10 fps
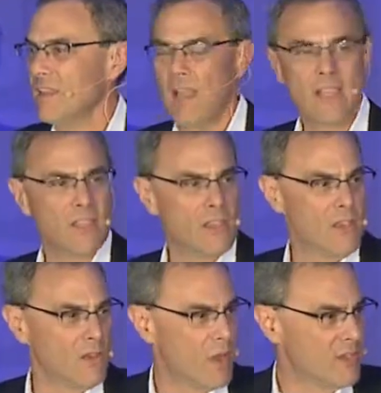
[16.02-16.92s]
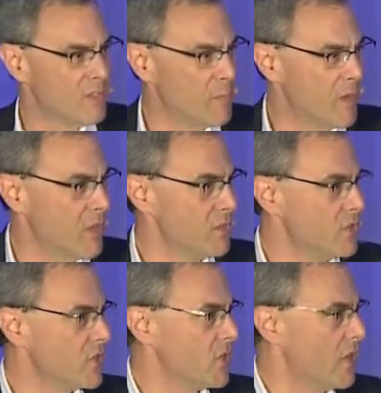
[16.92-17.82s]
like you, I
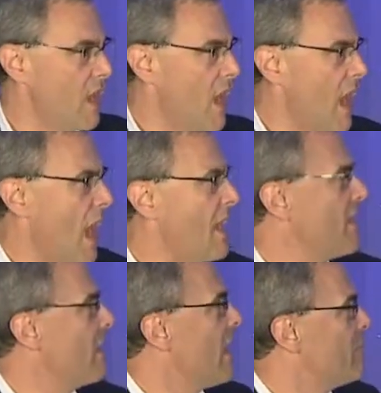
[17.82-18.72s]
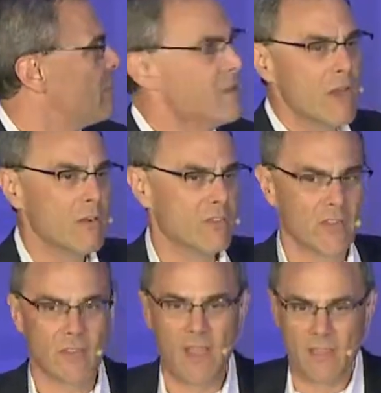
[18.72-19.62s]
suppose, I have been
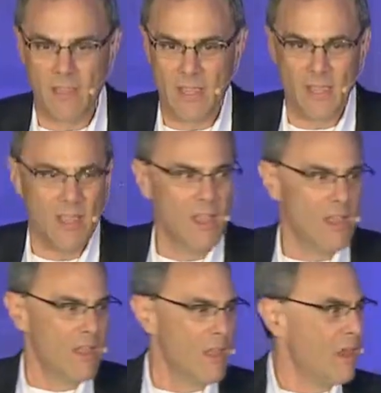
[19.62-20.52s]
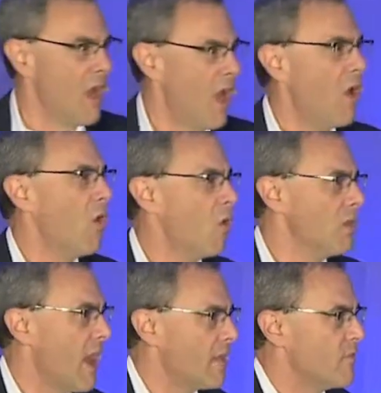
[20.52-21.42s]
noticing lately a whole
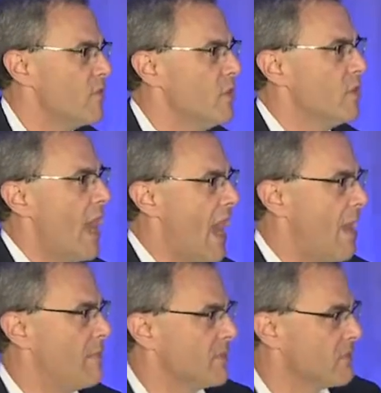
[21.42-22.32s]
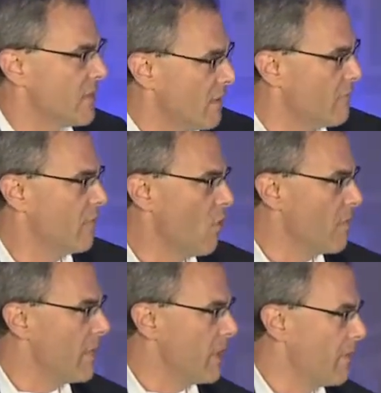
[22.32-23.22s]
lot of new habits that I'm
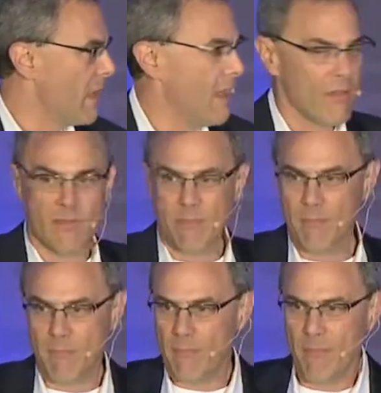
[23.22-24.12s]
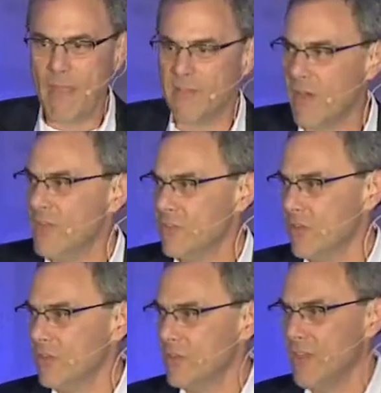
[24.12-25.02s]
forming around my
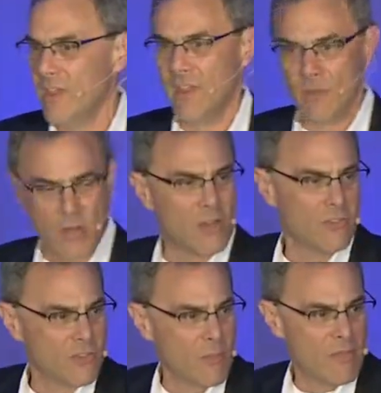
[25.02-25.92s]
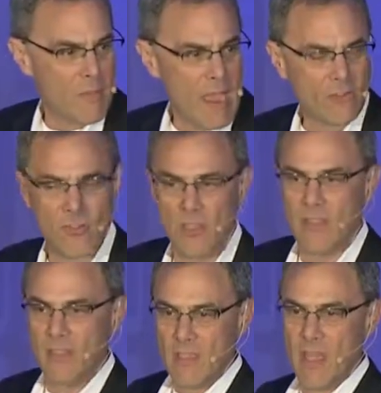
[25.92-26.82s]
devices. We heard some of them actually
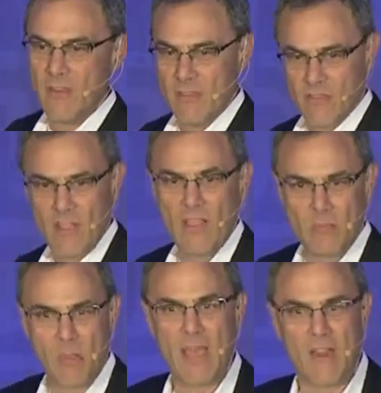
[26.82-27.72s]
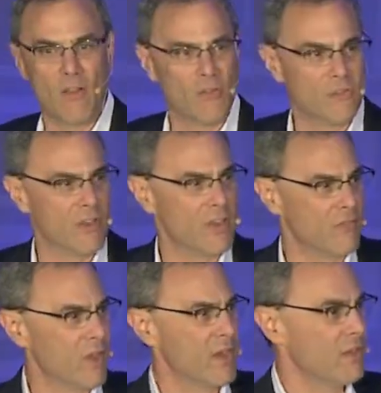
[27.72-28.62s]
at the end of this last panel. It was very,
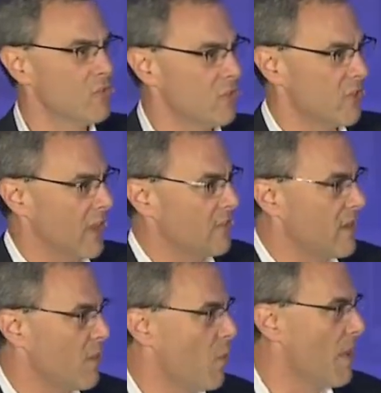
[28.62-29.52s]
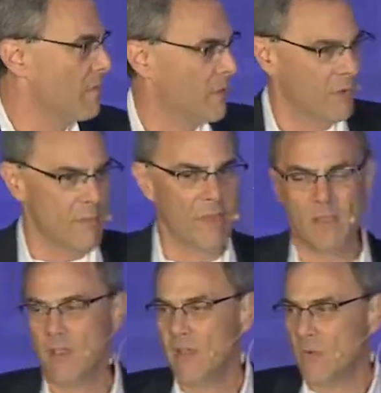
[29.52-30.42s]
very interesting. I'll tell you one
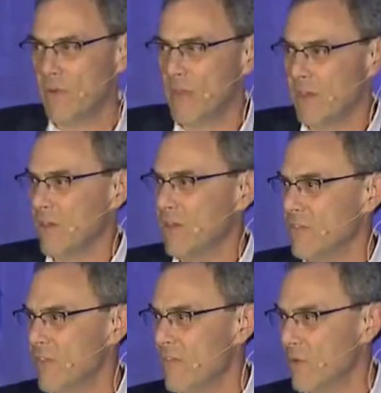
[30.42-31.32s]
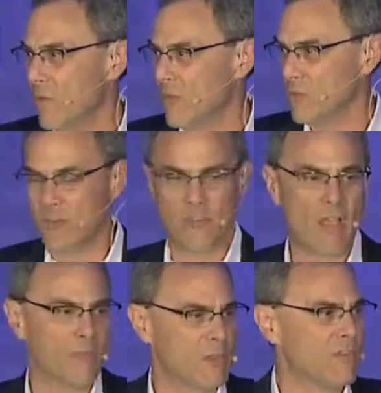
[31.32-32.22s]
of my current favorite ones, which is
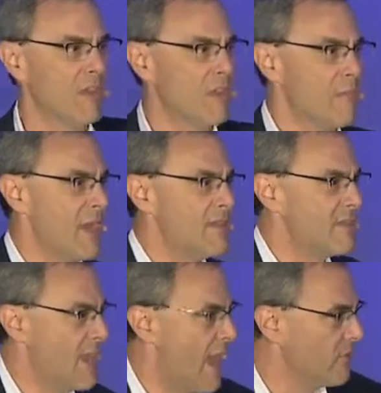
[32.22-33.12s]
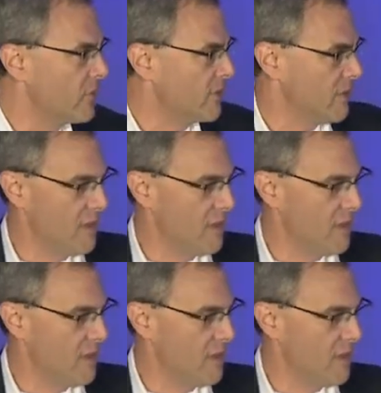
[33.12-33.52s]
I'll be sitting at my desk